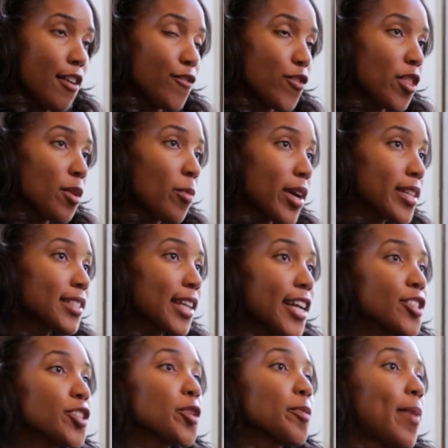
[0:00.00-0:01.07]
For the breast
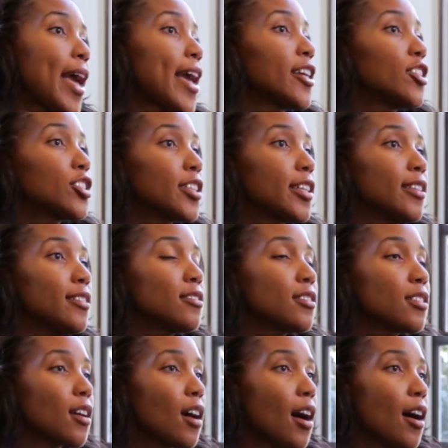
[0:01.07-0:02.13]
cancer
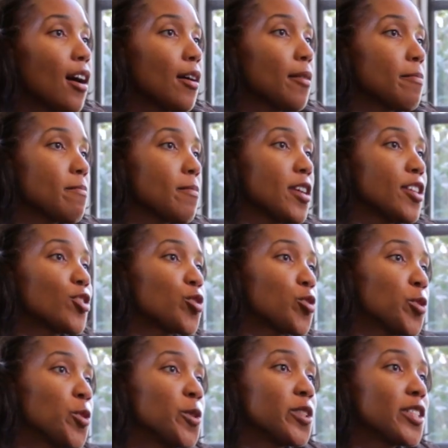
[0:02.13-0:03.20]
patient, it's
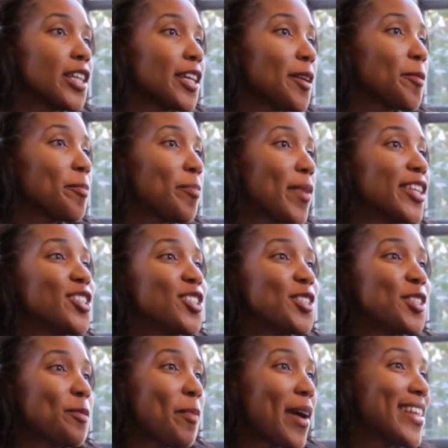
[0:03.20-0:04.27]
truly bench
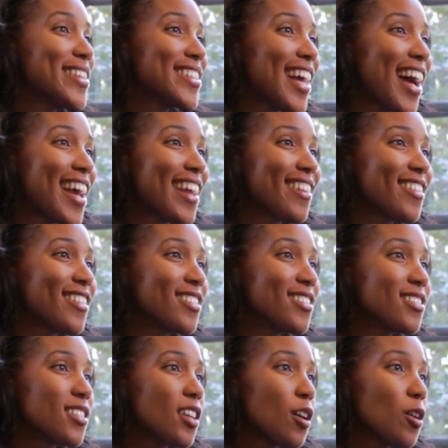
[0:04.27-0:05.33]
to bedside, and
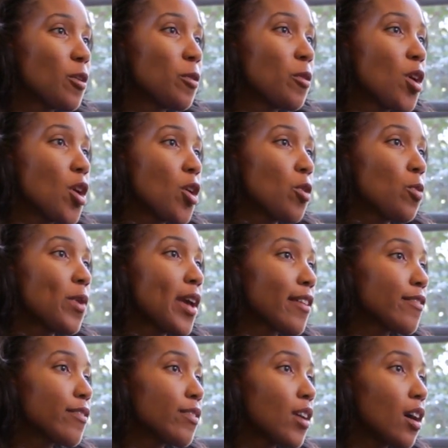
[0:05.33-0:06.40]
so we
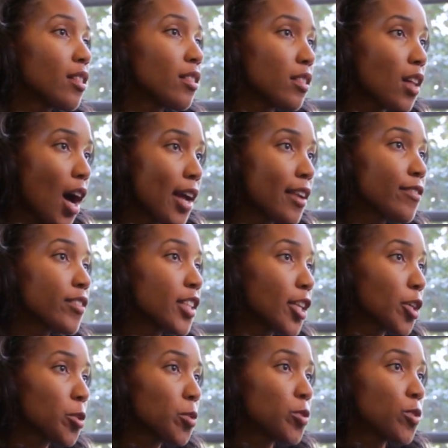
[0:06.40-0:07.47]
have a lot of
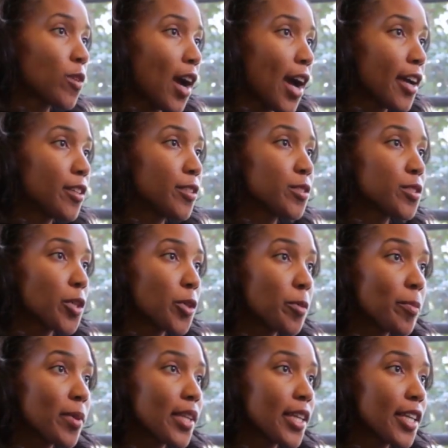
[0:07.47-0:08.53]
clinical trials open